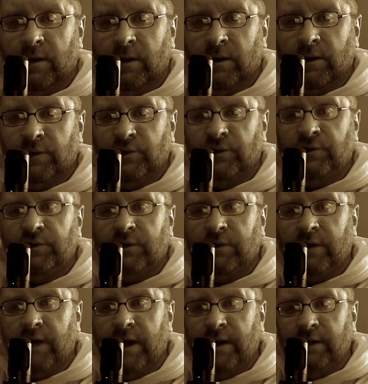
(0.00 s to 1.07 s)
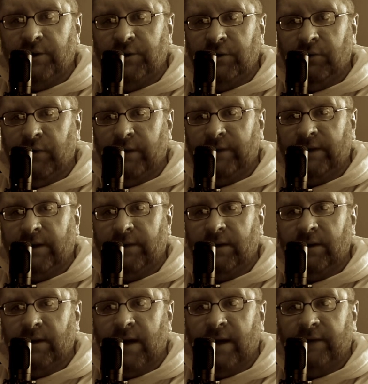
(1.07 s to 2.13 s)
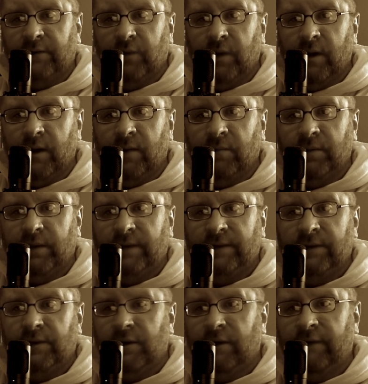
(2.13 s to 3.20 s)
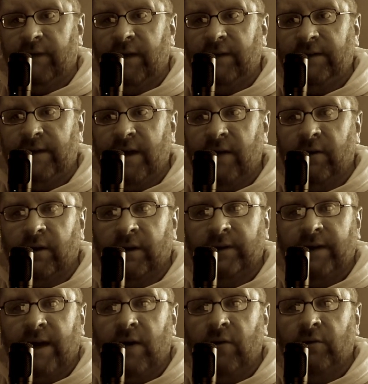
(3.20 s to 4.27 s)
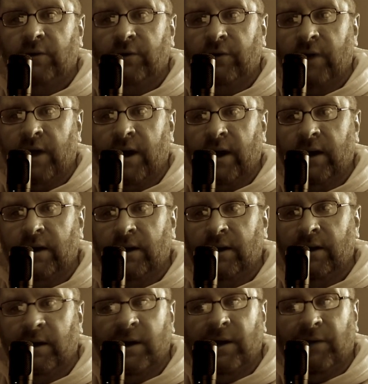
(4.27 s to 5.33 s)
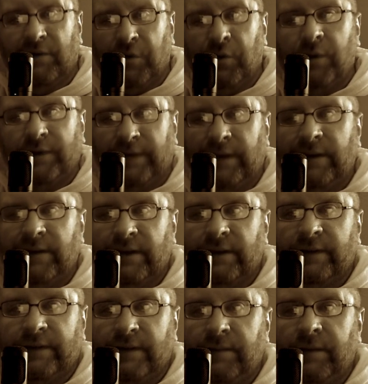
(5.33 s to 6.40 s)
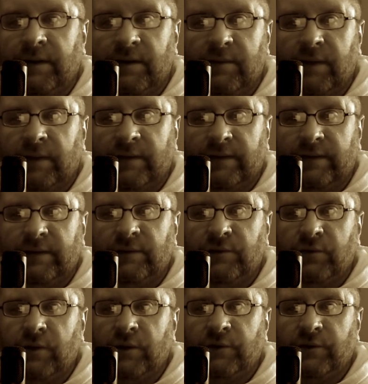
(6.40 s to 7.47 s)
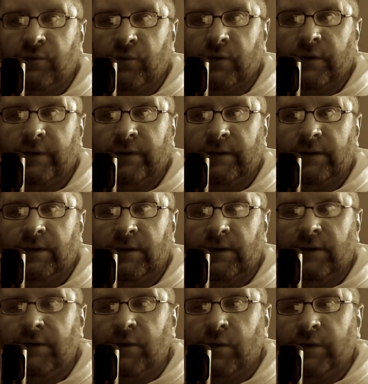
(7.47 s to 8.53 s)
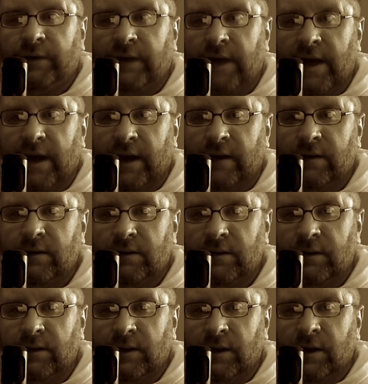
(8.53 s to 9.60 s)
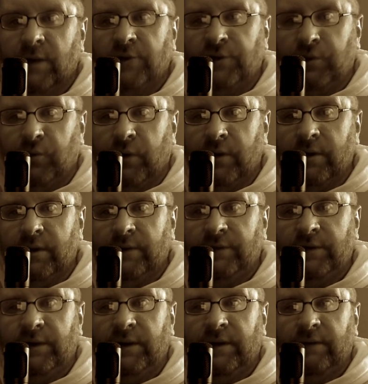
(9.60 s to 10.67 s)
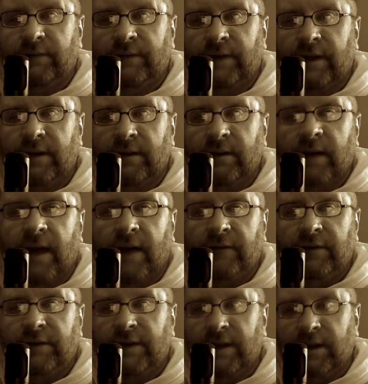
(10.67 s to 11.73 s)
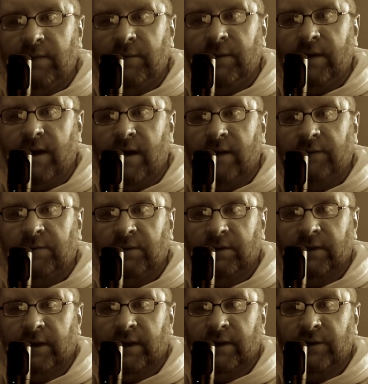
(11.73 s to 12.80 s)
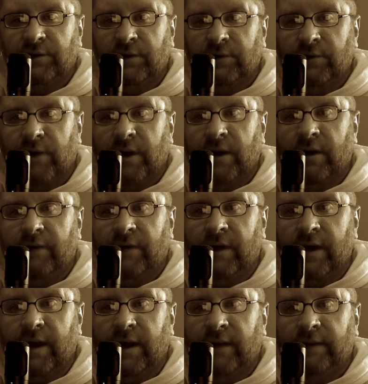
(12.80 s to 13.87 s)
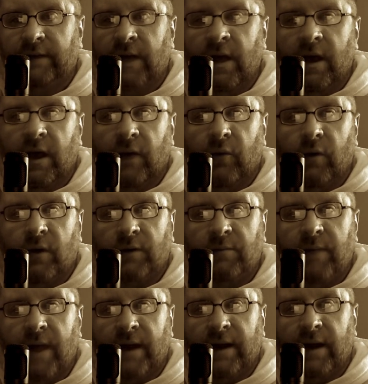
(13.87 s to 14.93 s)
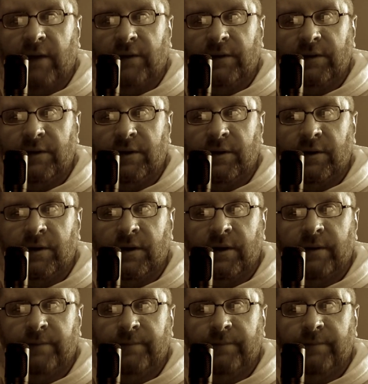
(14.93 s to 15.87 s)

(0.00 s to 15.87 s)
She shook her head as she rinsed out the glassware and placed it all face down on a towel to dry. Of course he'd done something to make the situation worse. Of course he had. She wondered if she'd have to take him to the hospital again as she dried off her hands and walked back out to the yard.